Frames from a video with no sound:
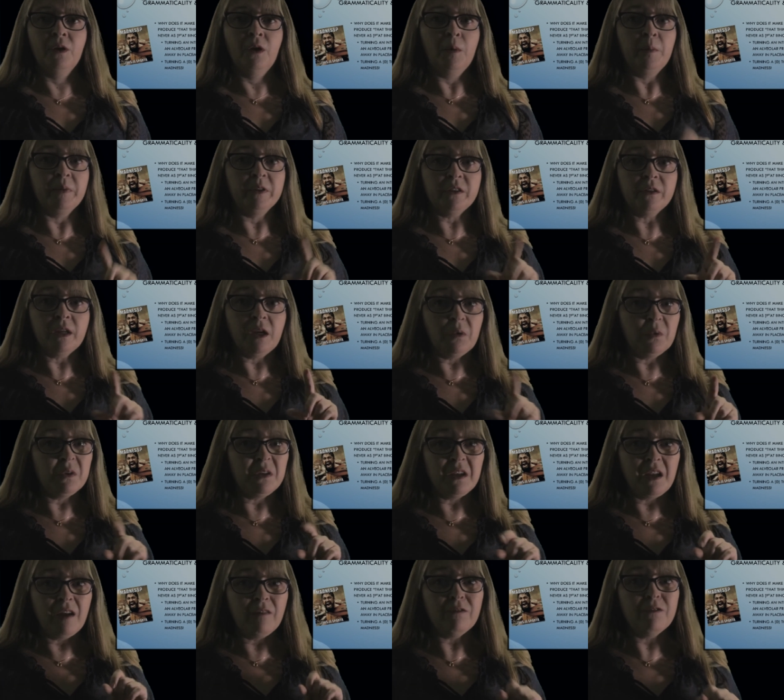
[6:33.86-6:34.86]
But they would
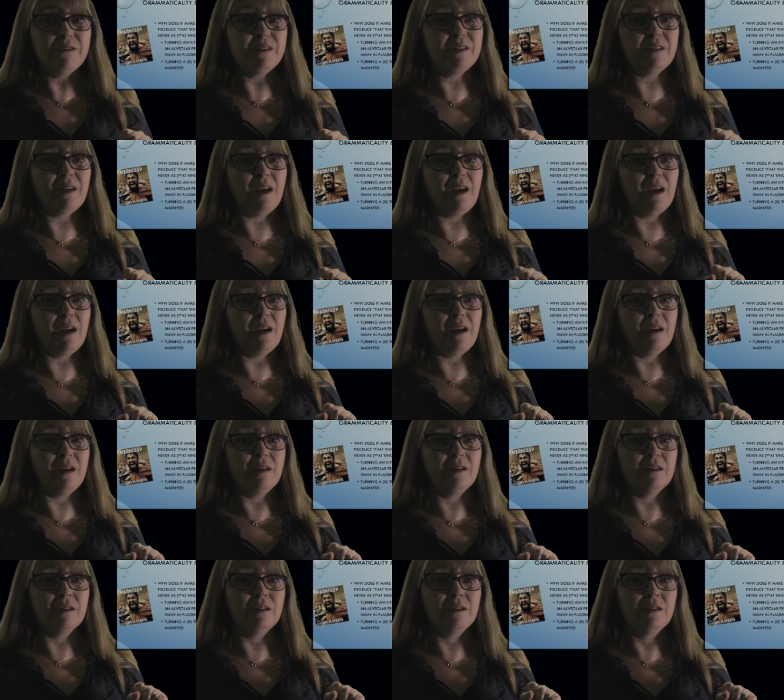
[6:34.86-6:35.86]
never say
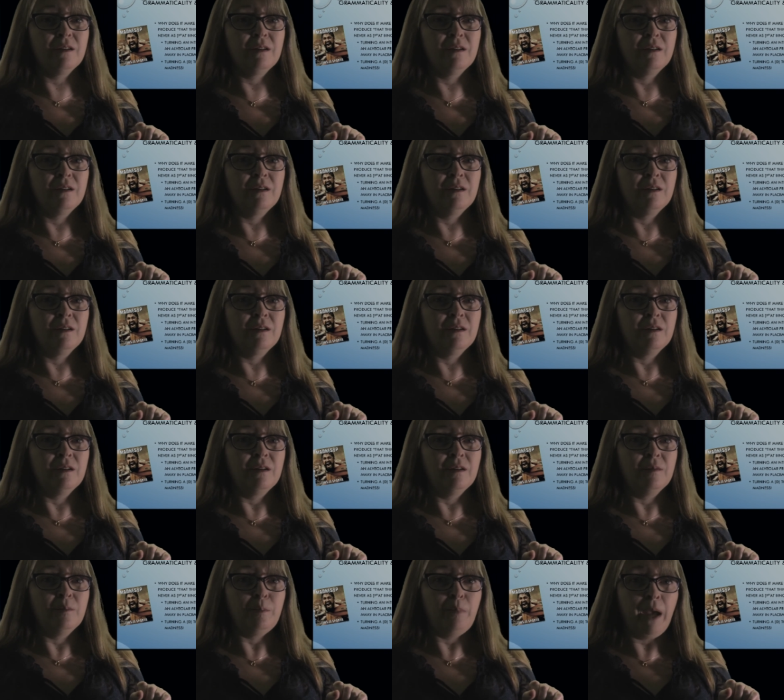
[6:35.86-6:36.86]

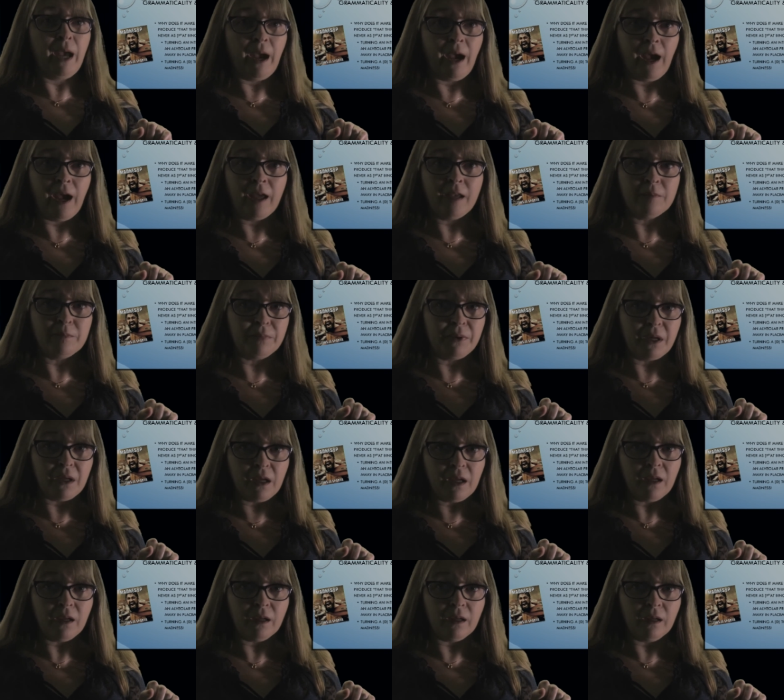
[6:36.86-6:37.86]
pat
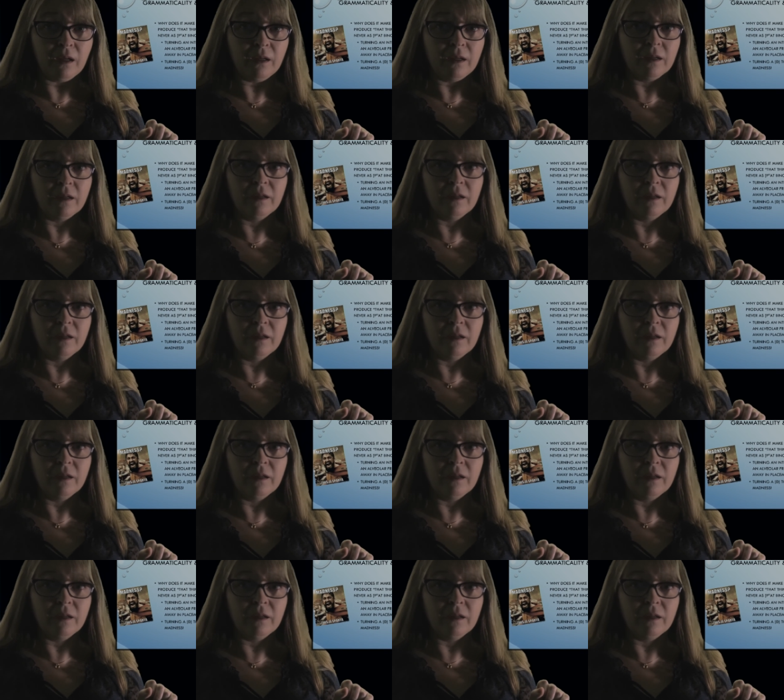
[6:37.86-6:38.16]
bing.